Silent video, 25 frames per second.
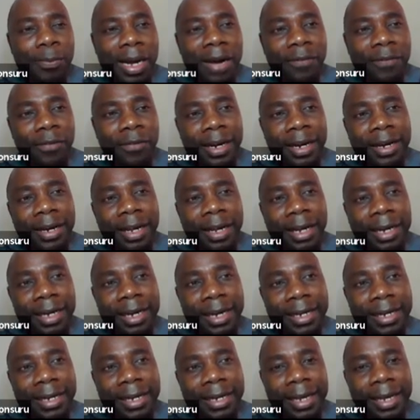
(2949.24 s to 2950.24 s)
I've already
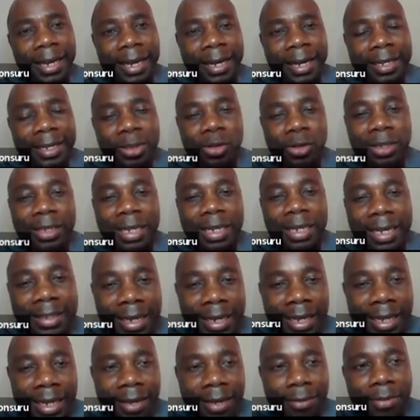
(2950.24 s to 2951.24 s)
clicked here, so it has
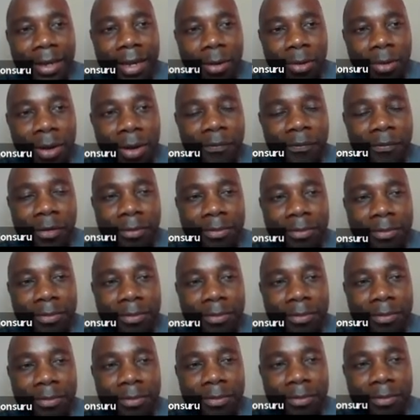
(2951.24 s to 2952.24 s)
taken me away from
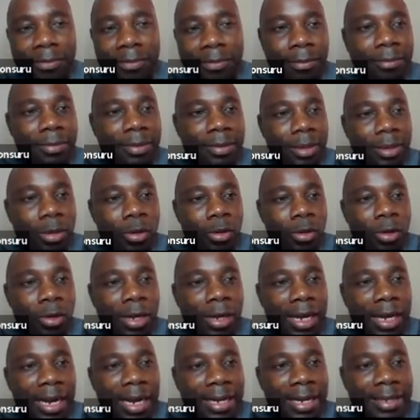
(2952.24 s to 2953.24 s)
the platform. You can
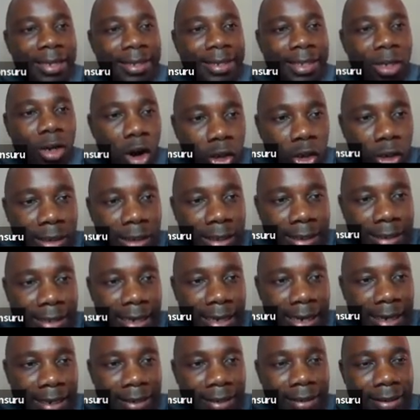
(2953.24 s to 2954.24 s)
see all your design
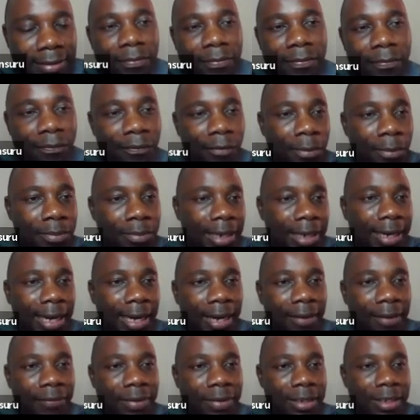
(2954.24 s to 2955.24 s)
from the
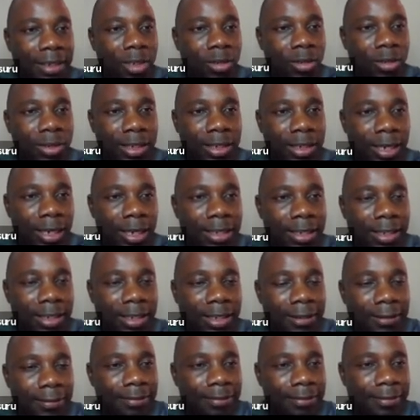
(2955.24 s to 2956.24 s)
left. Did you see it?
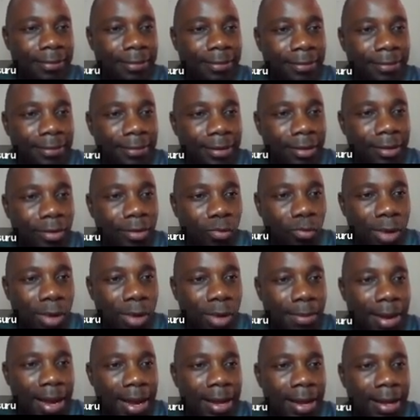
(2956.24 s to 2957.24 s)
Where
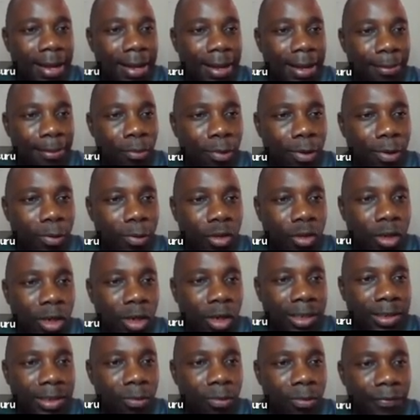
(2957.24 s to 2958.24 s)
my cursor
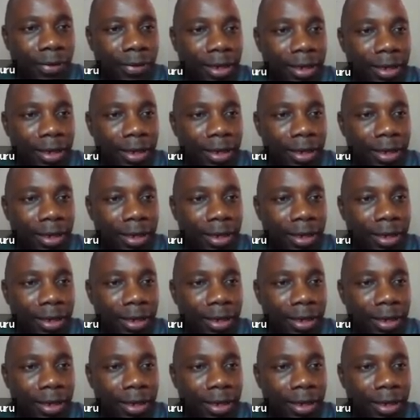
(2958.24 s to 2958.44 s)
is moving.